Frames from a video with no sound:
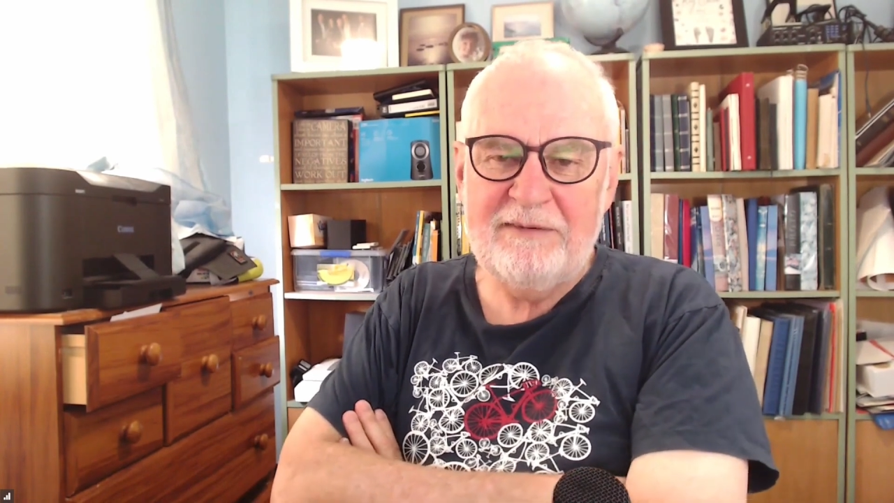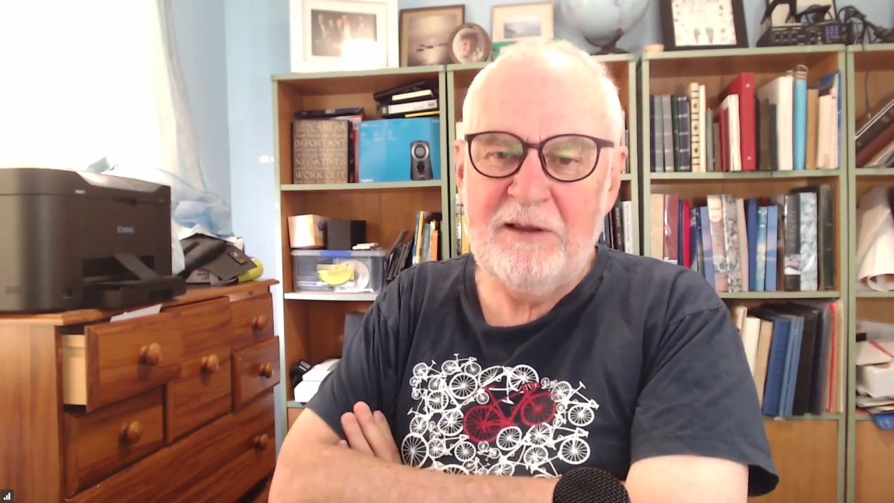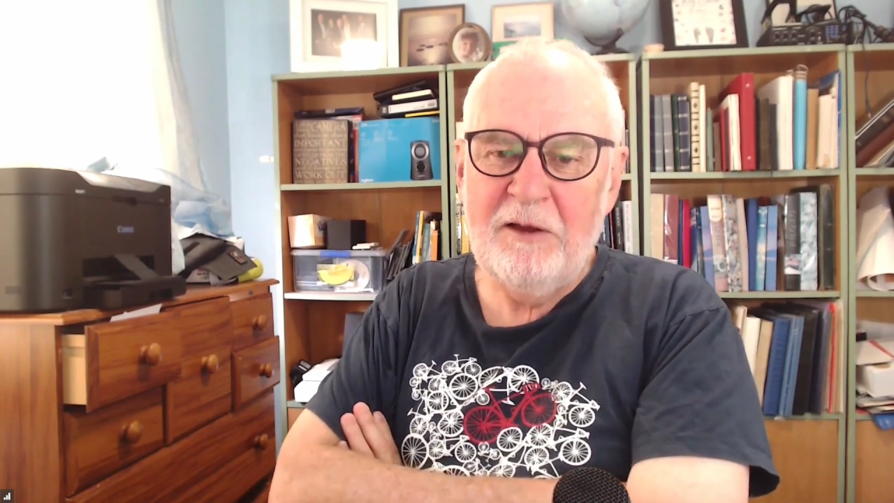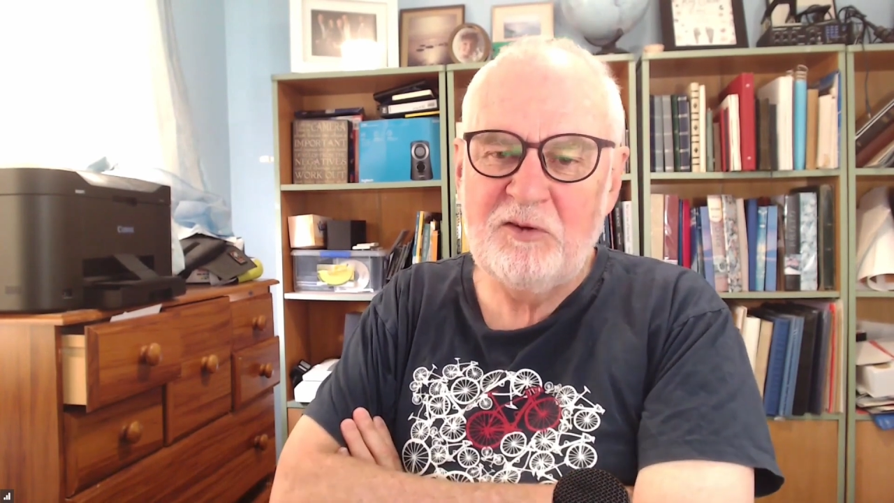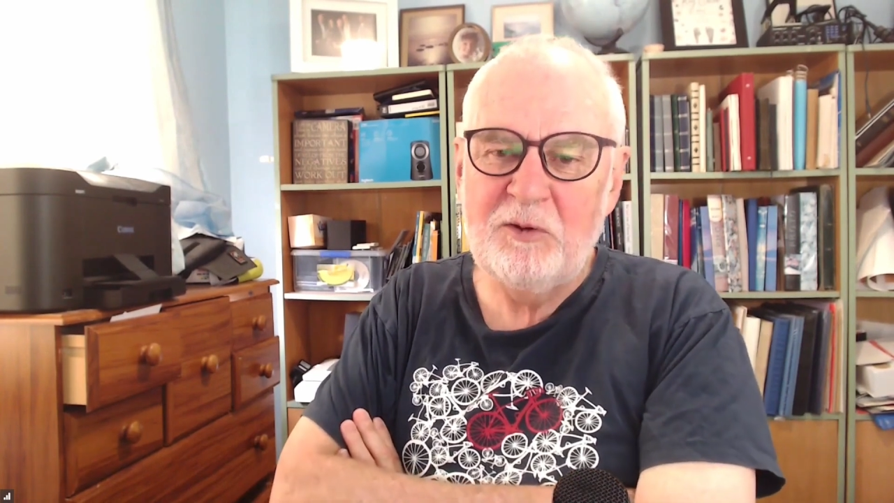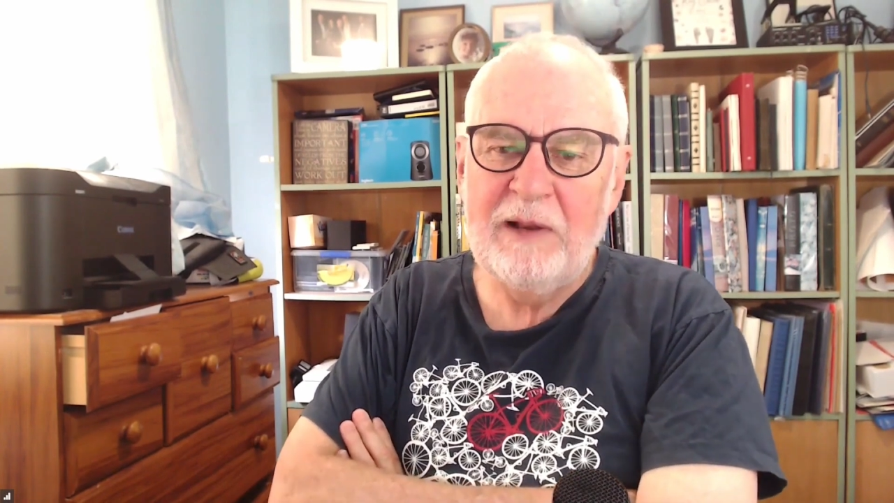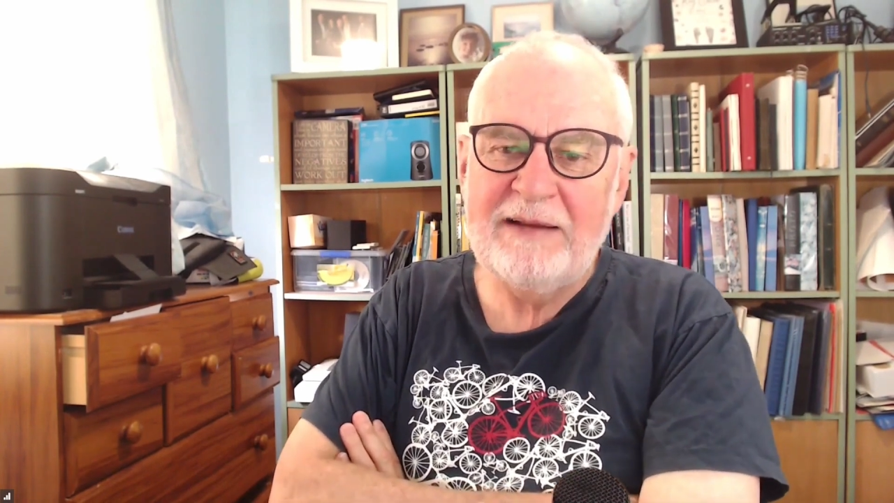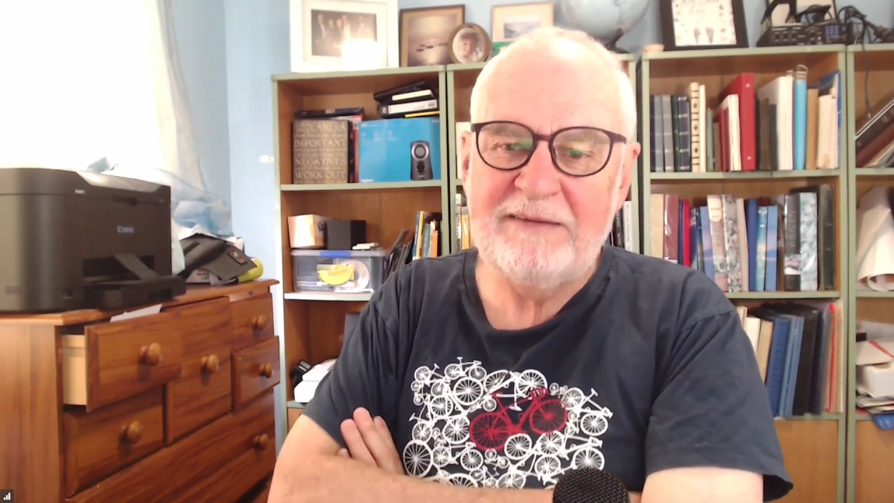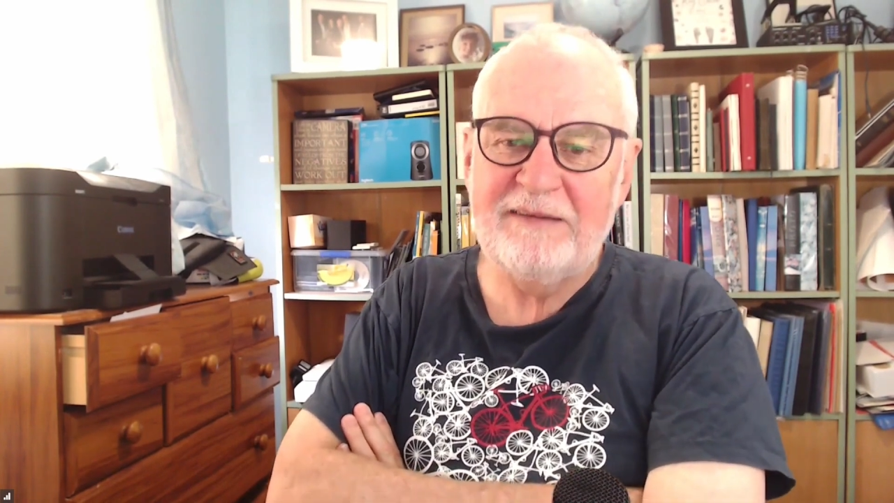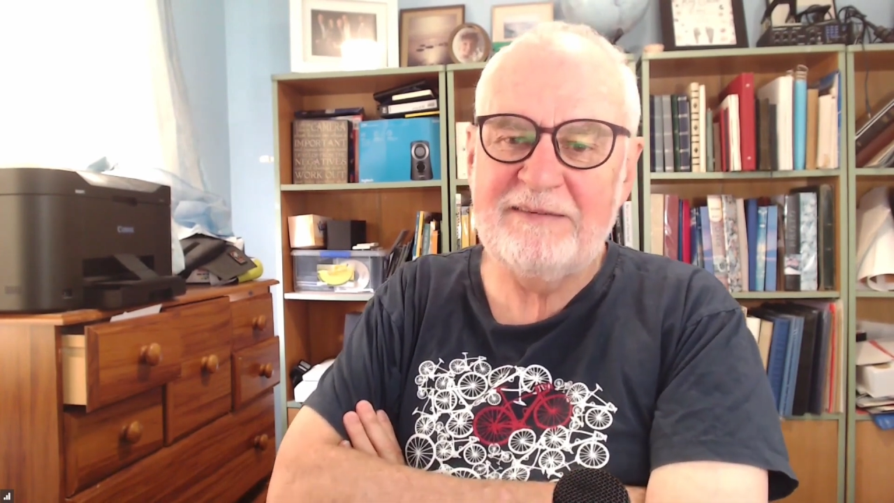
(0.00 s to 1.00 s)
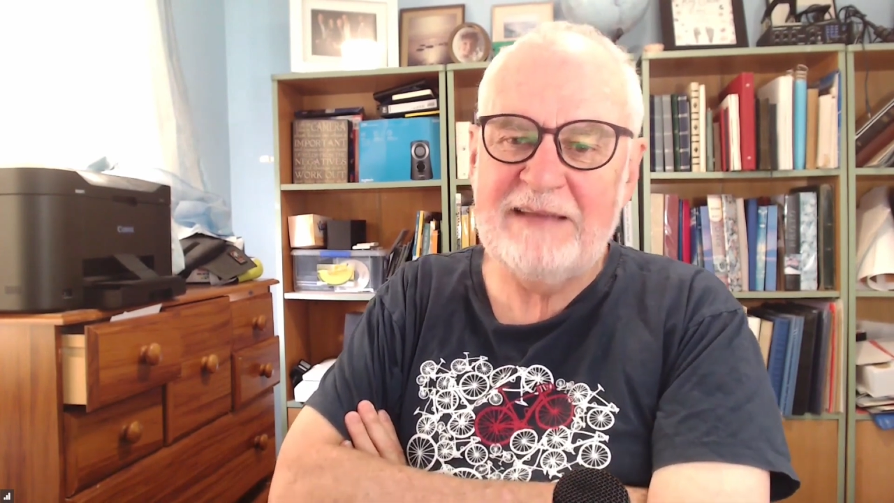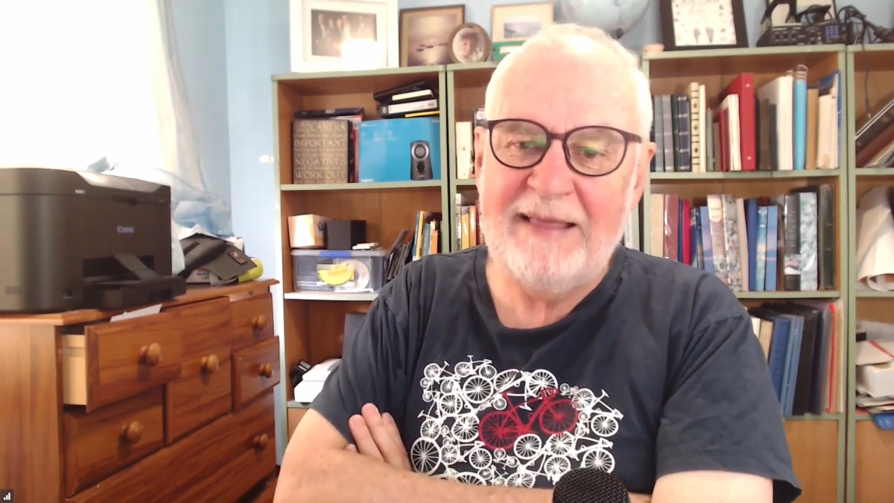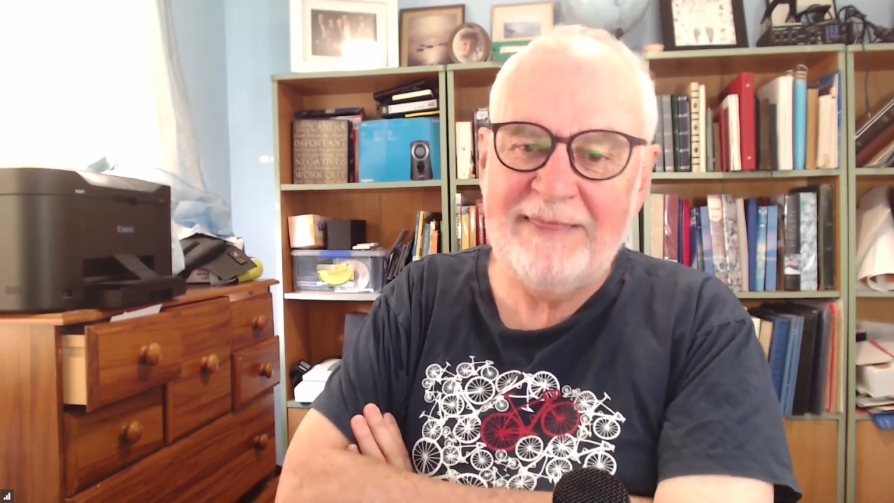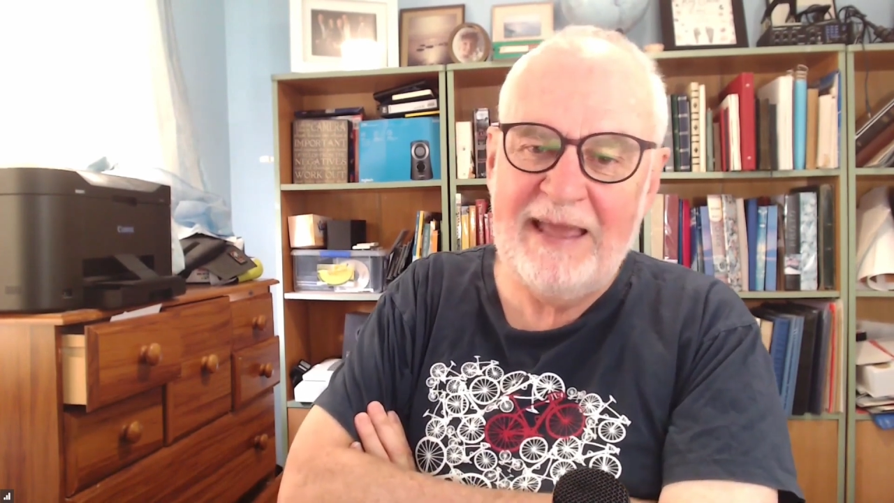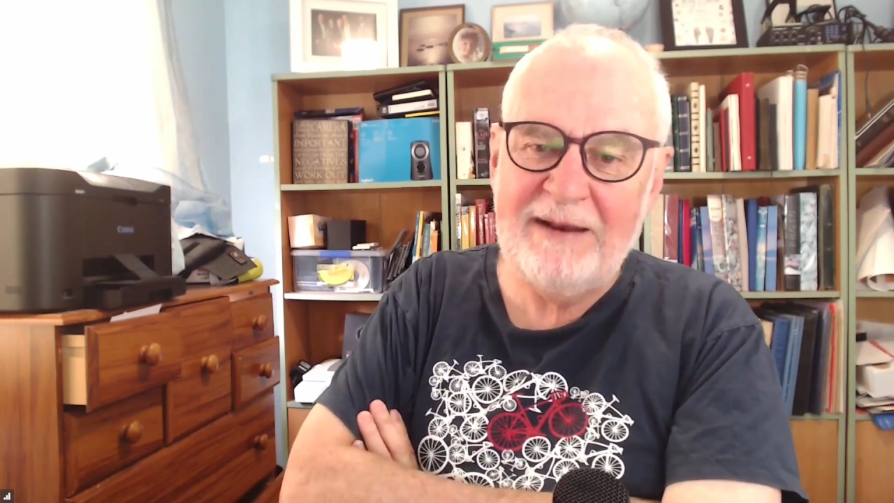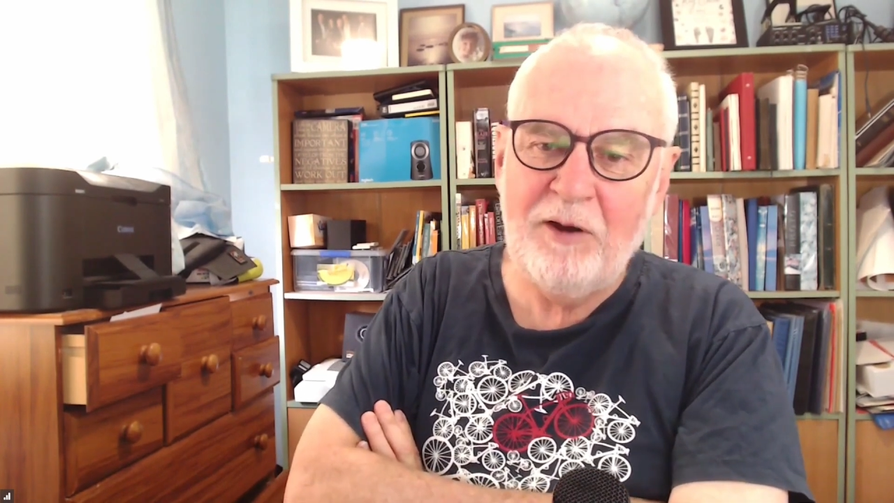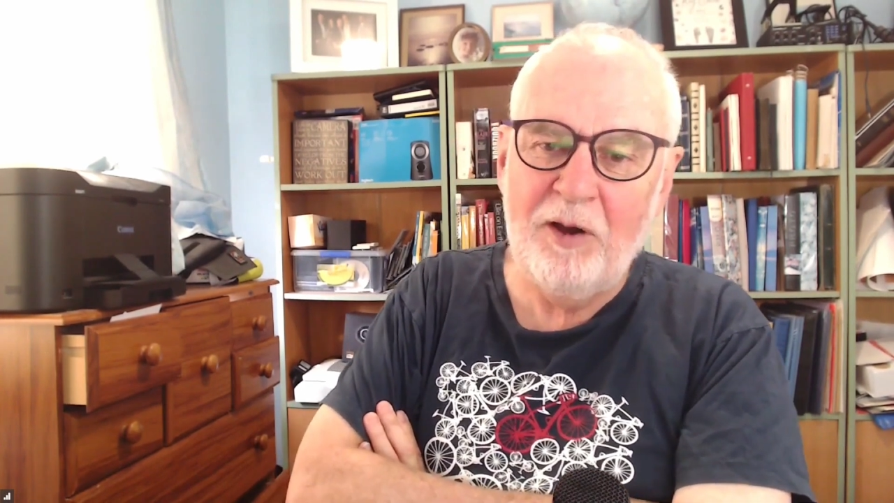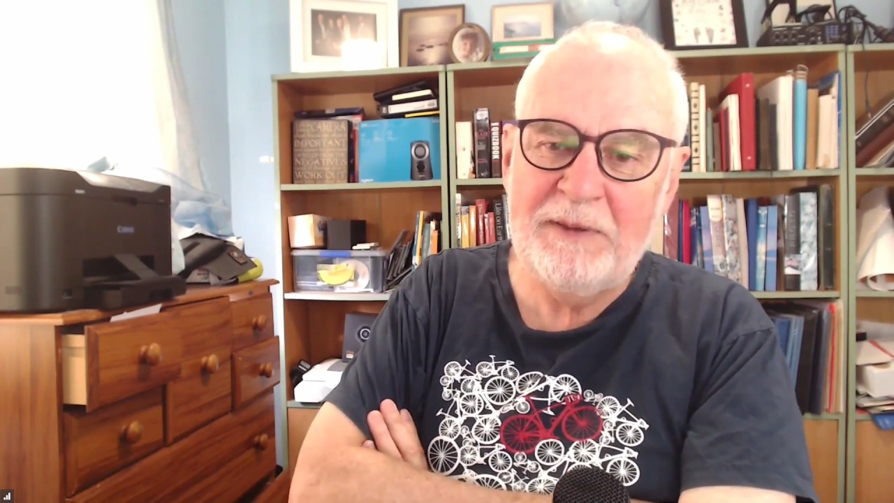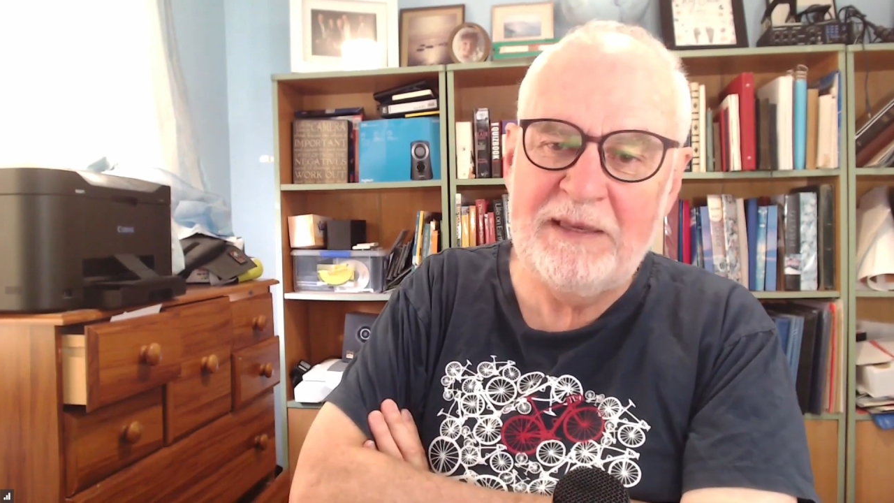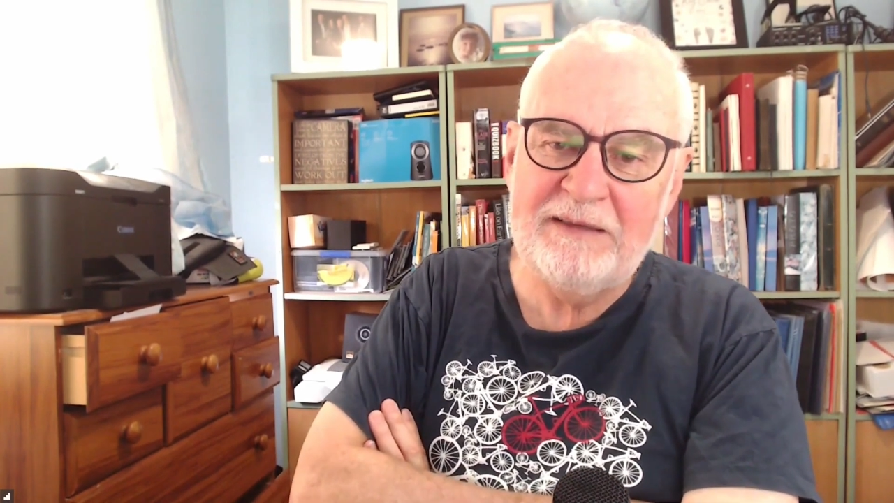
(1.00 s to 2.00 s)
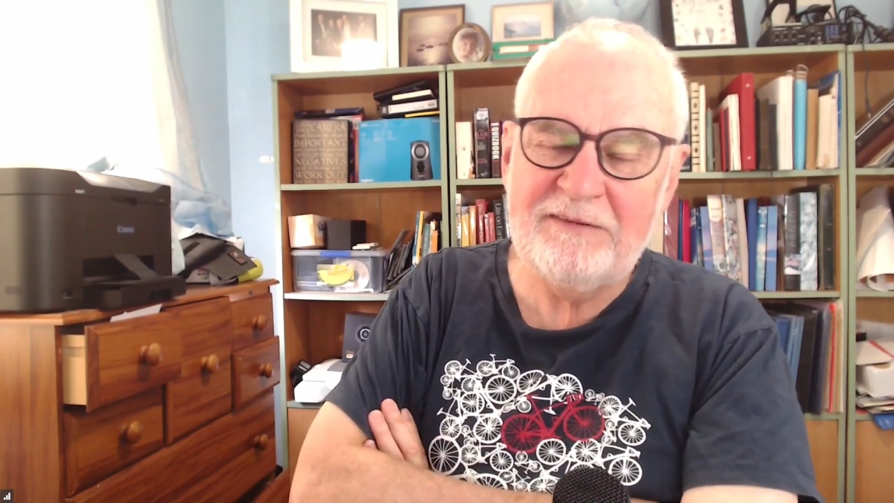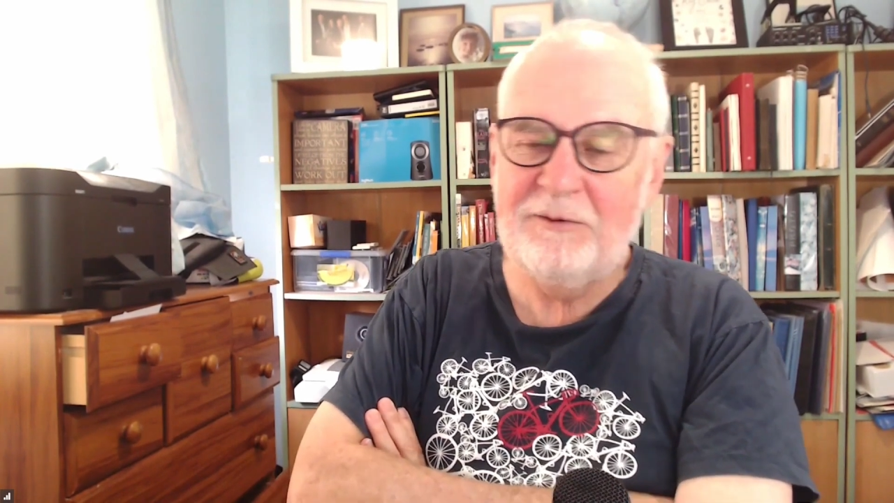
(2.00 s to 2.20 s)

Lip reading: Oh, it's no too late to start that hobby.